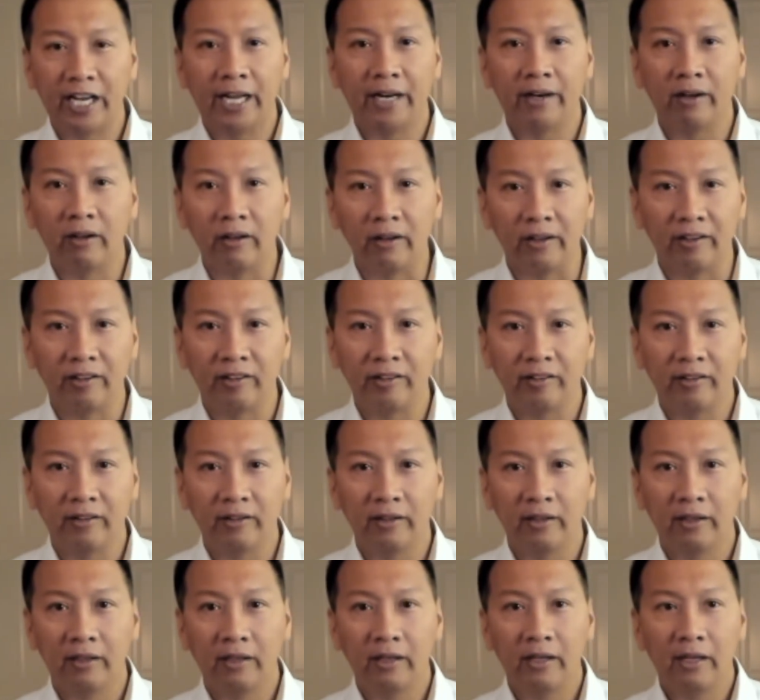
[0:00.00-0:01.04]
Hus
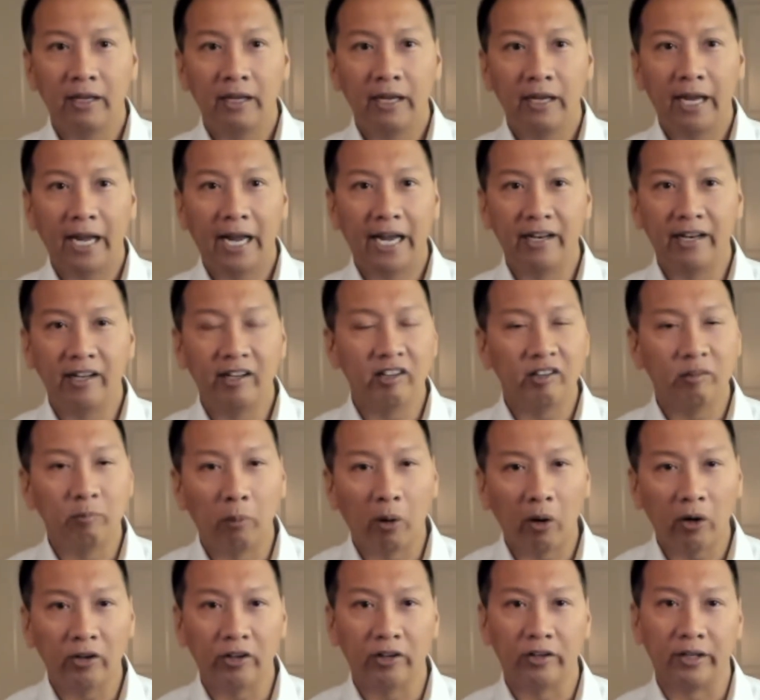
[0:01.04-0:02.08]
and his
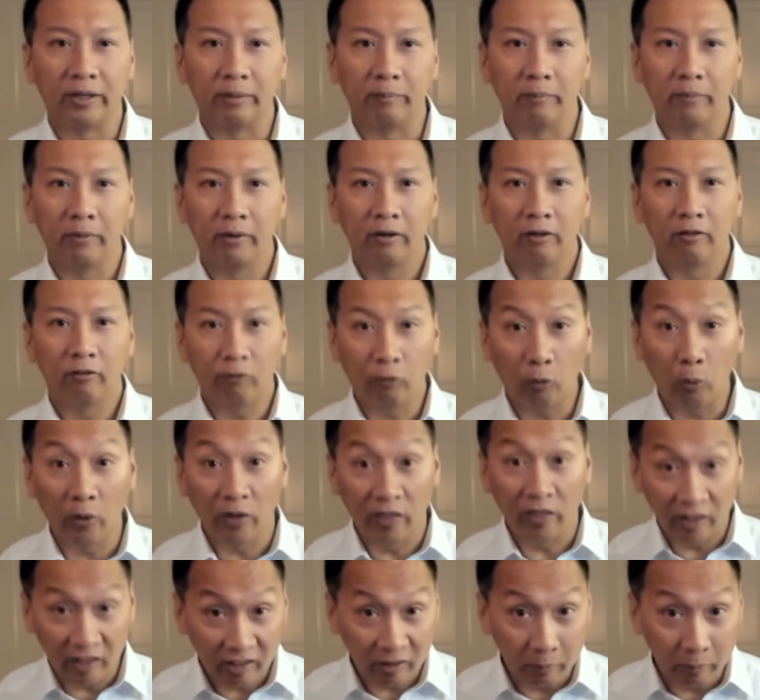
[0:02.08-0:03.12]
martyrdom for
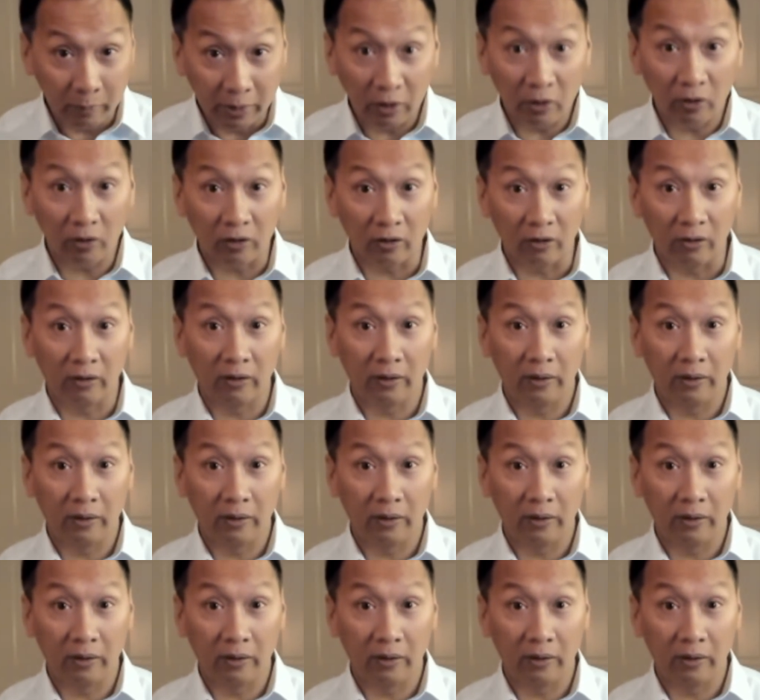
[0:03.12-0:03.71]
this miracle.